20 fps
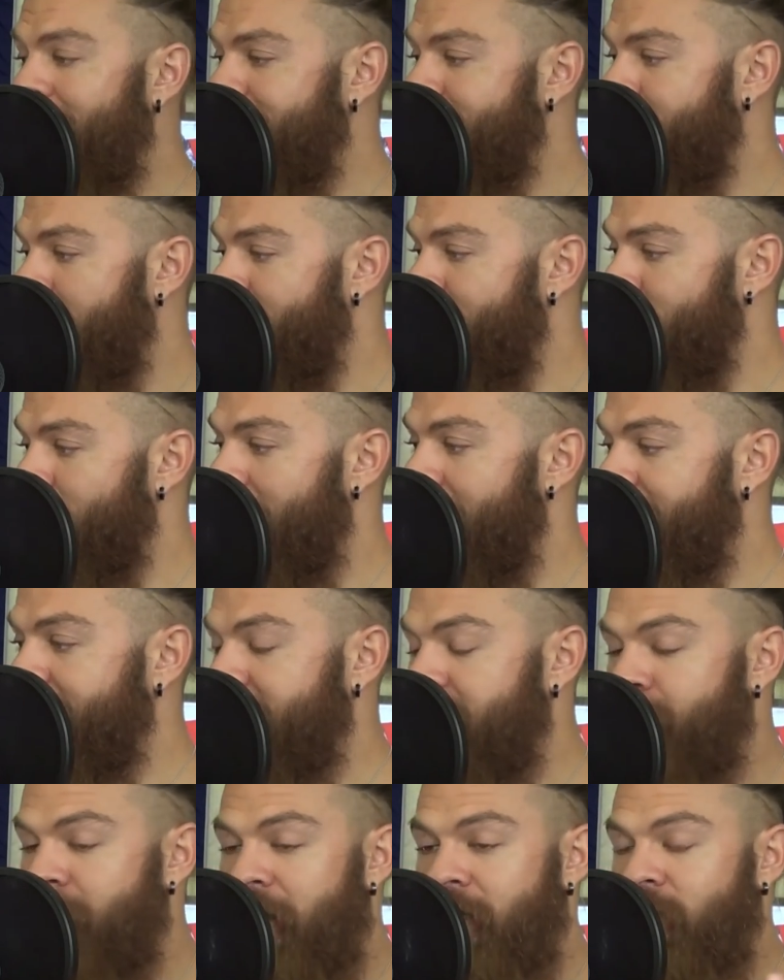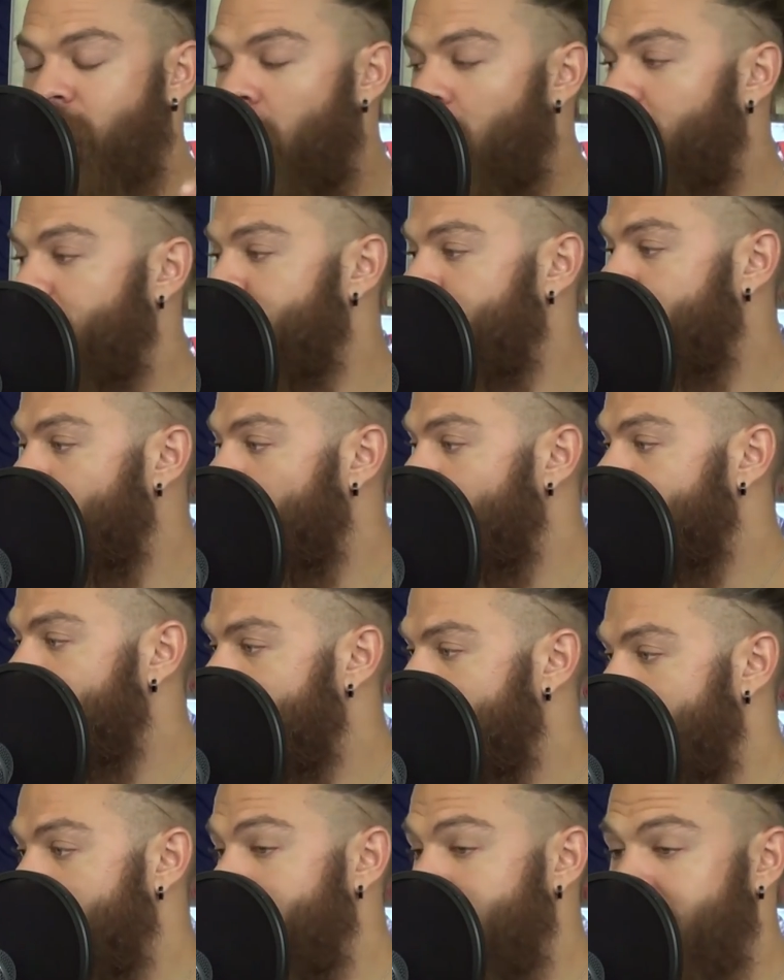waste my brain space on those
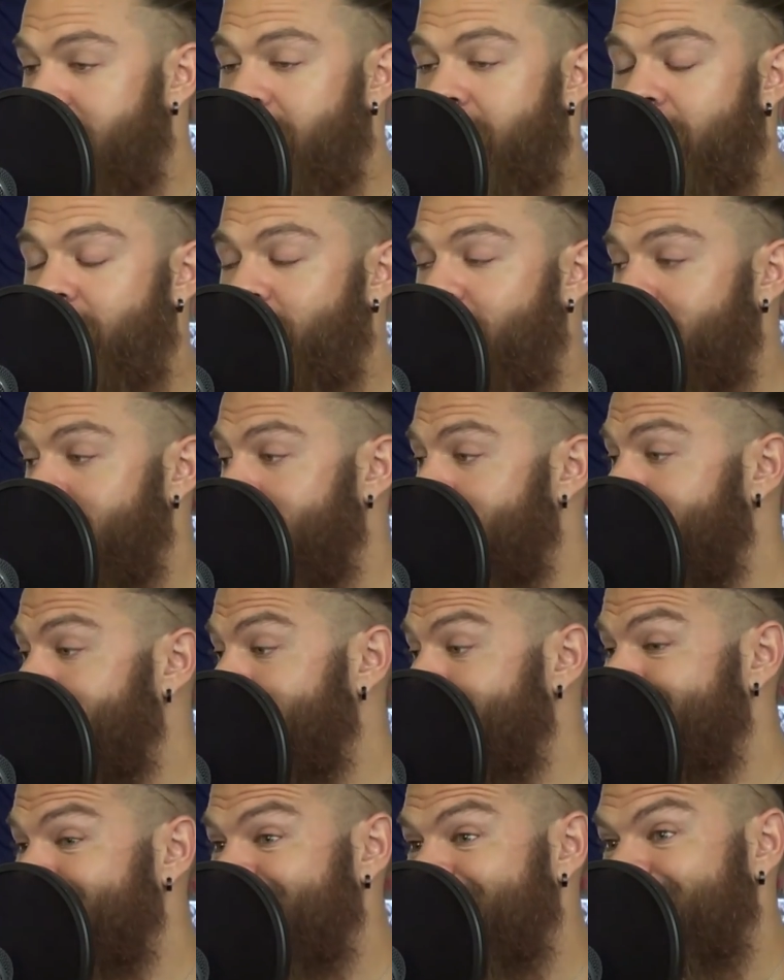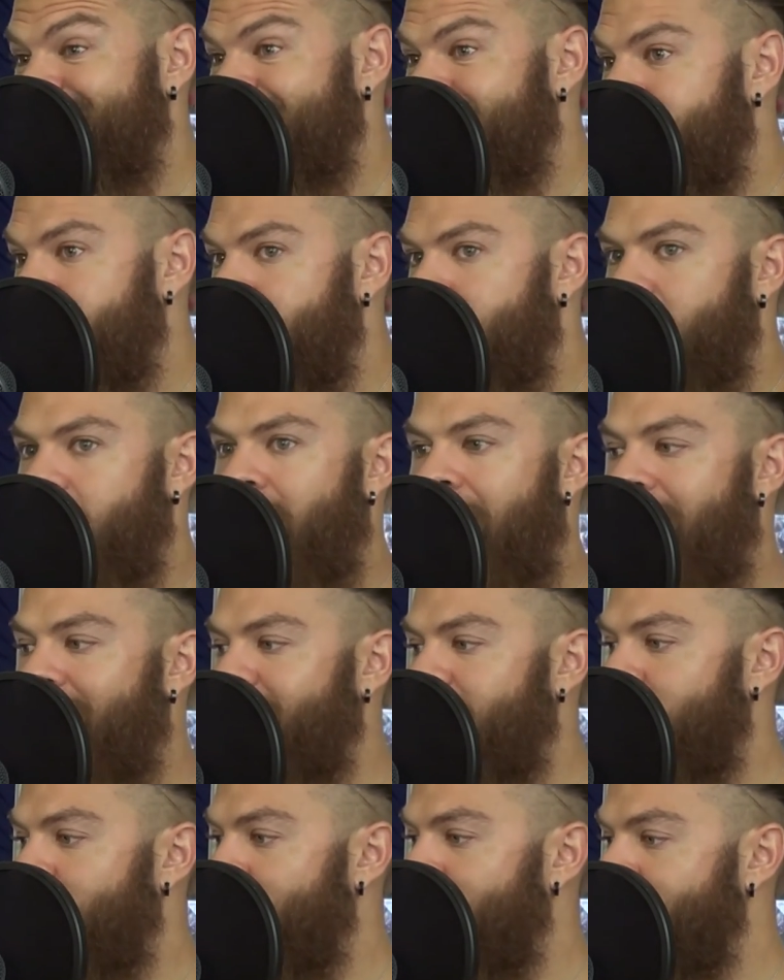things. It's just
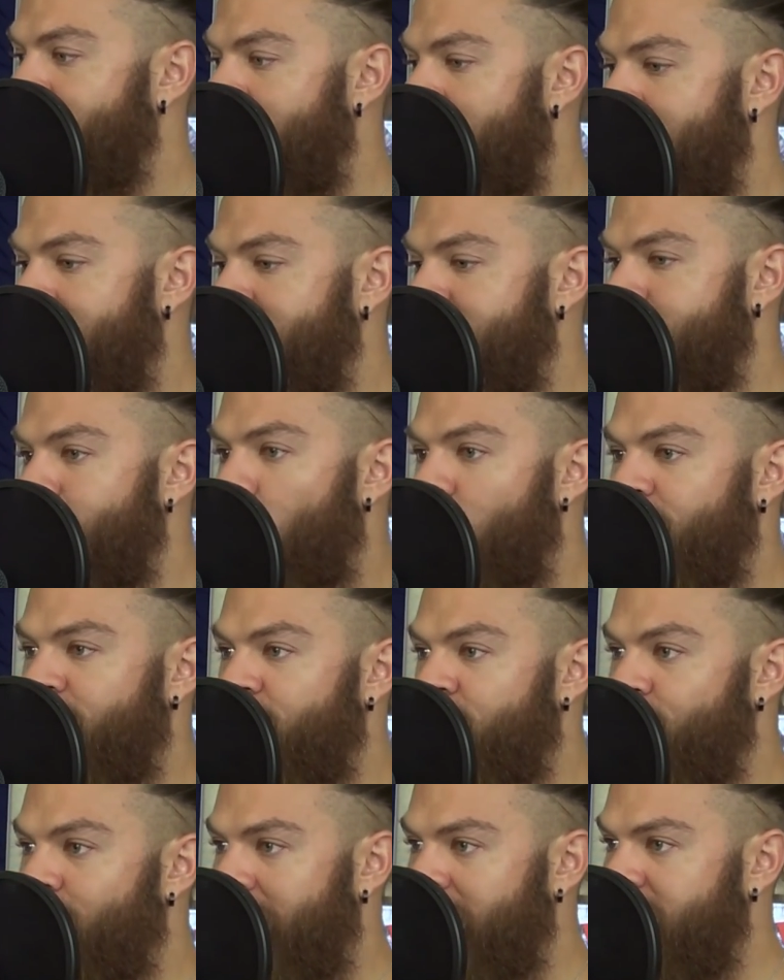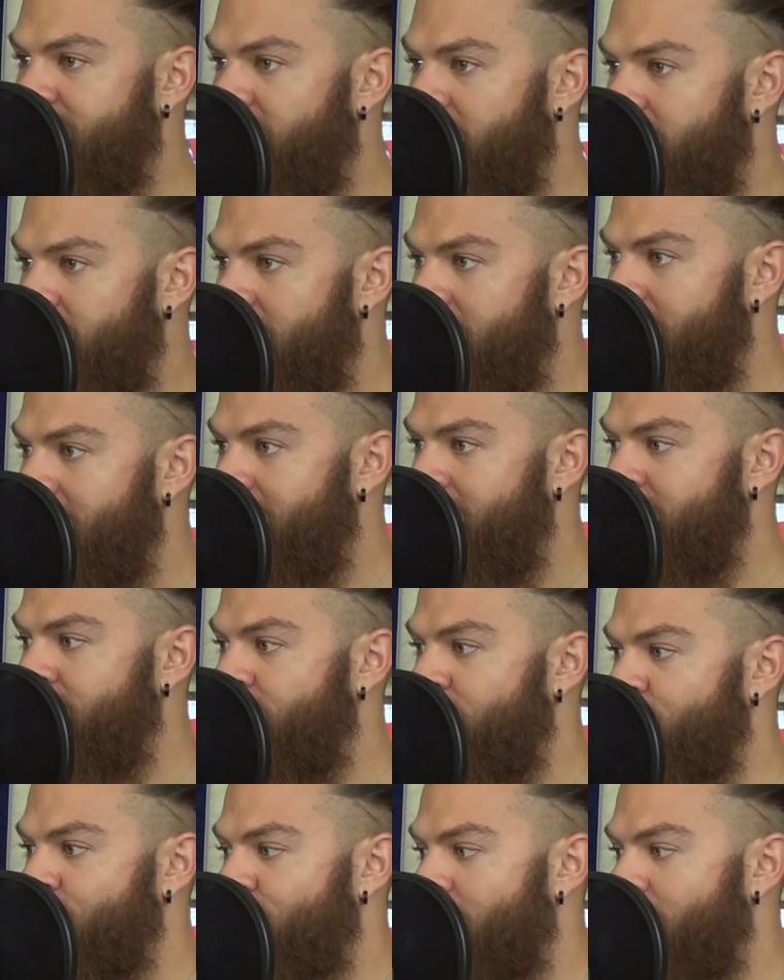I've learned that it's more stressful to